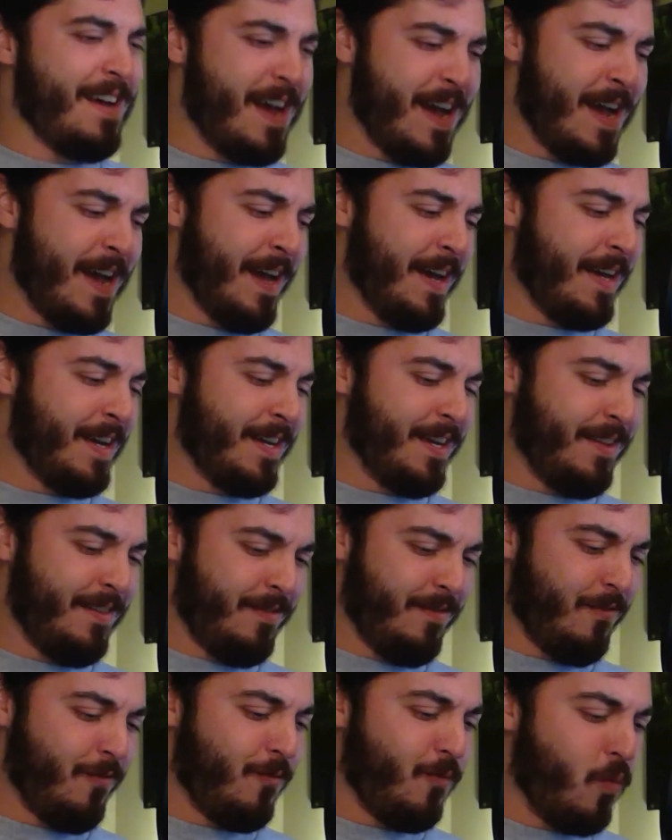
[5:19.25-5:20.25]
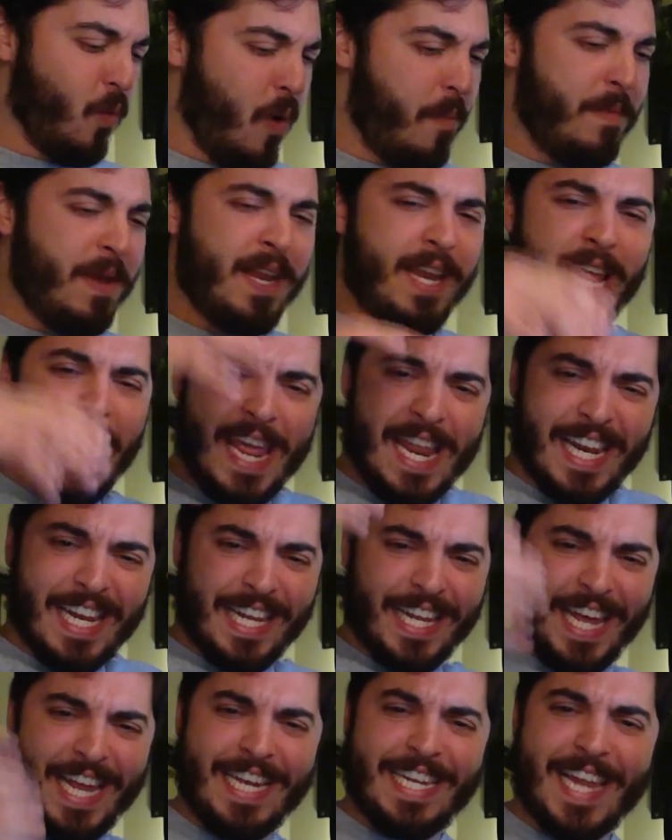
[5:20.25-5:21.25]
woman
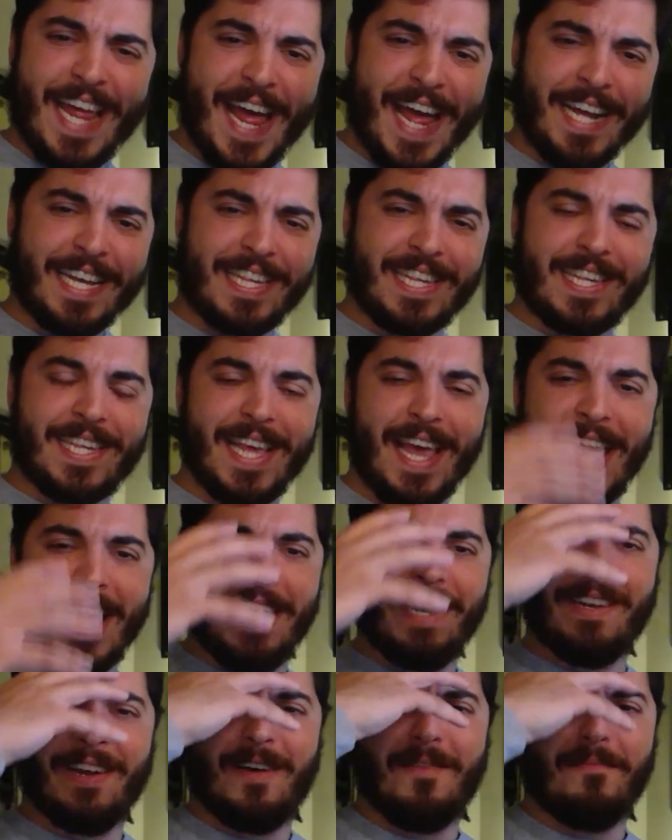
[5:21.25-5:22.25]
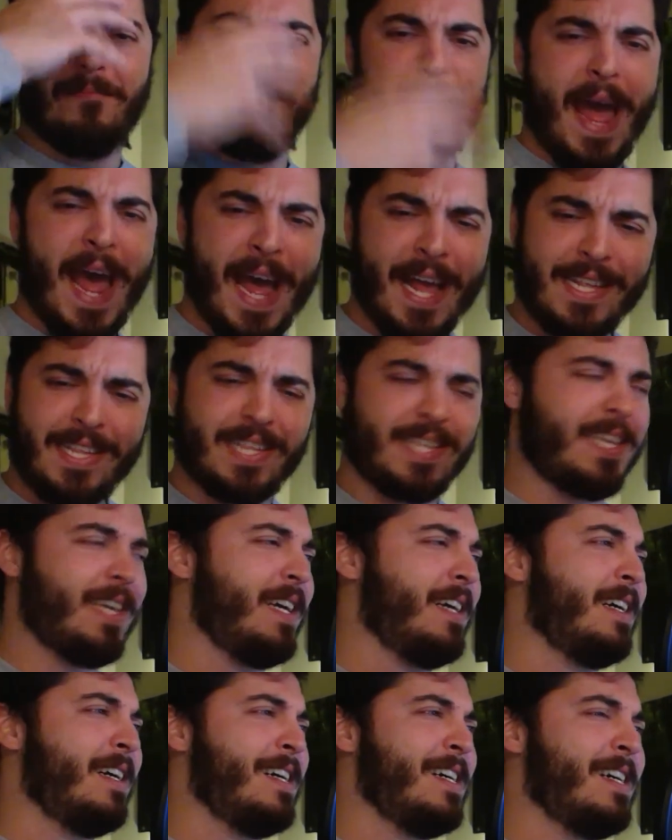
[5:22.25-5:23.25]
in latex and a mask
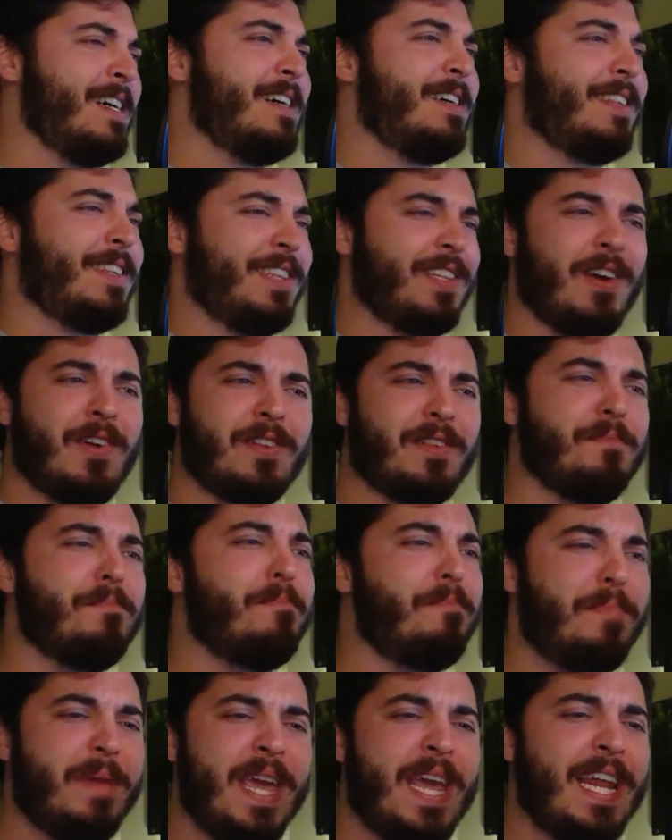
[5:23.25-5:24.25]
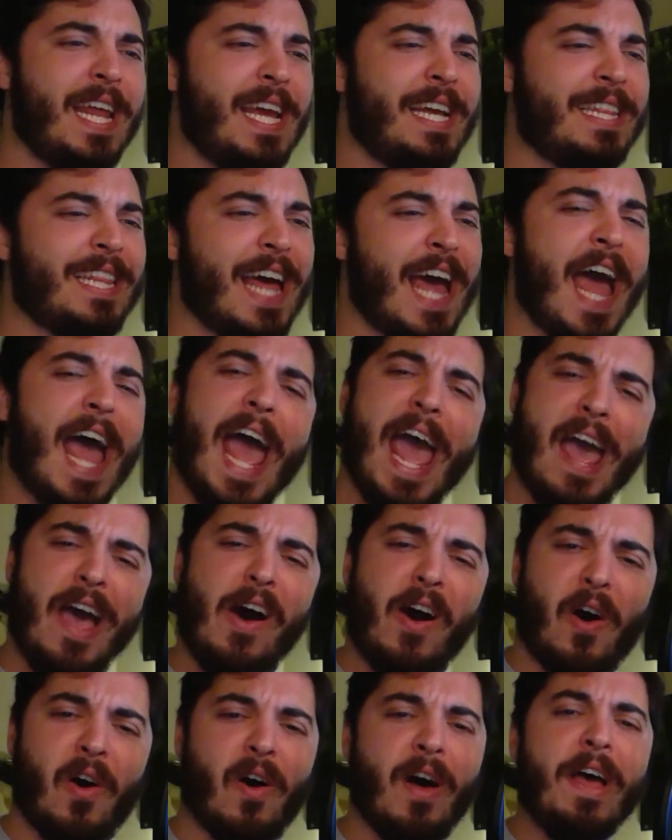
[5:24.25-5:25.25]
starts beating the
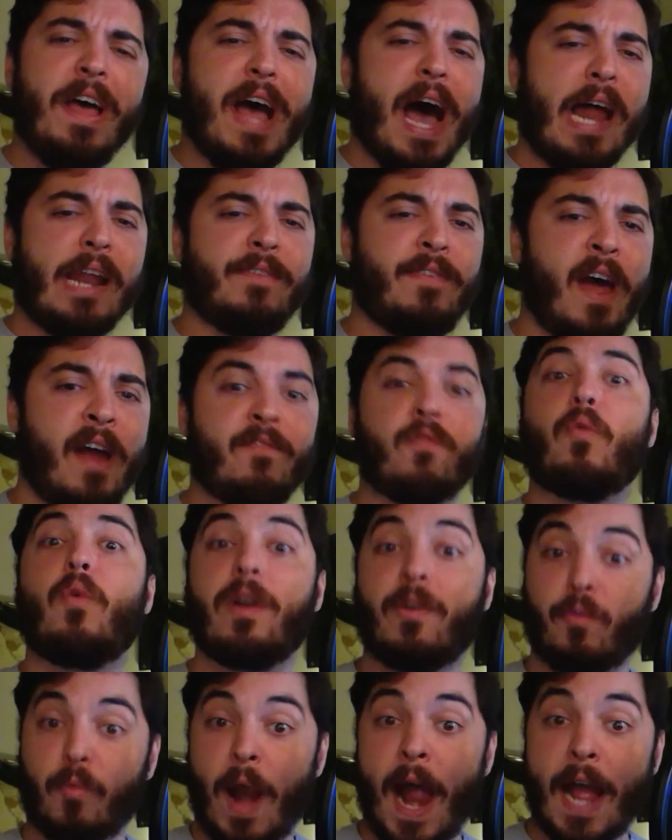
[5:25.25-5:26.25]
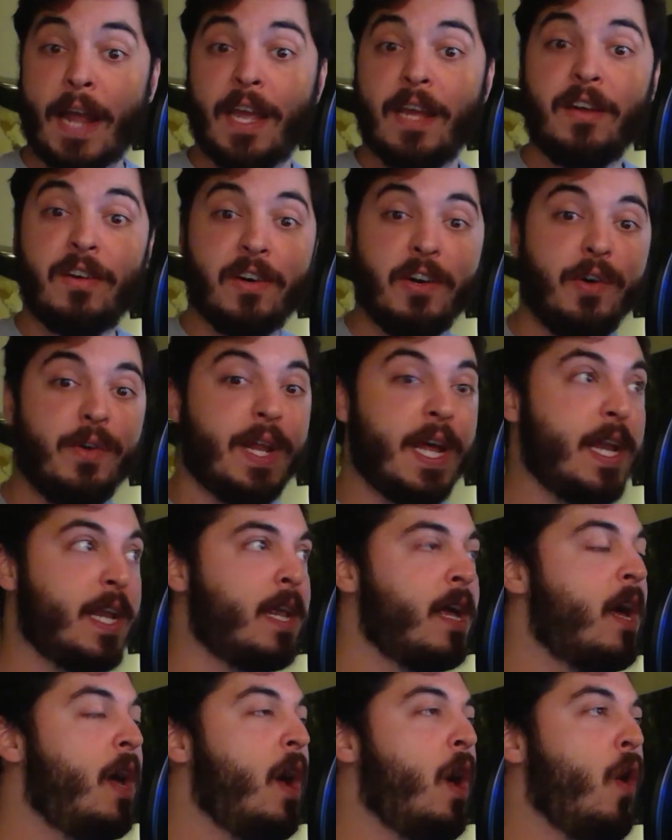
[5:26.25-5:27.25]
hell out of everyone, Rack
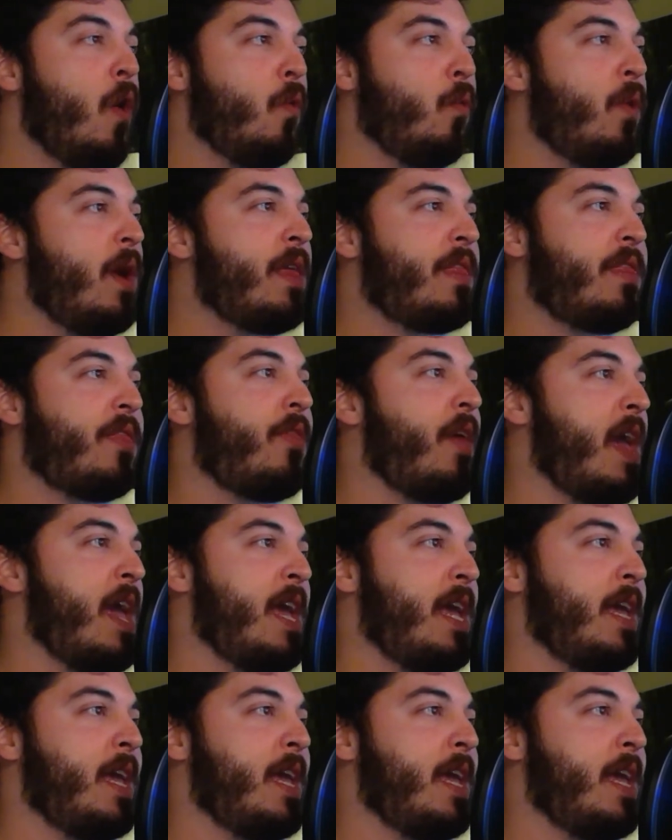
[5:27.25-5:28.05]
included, with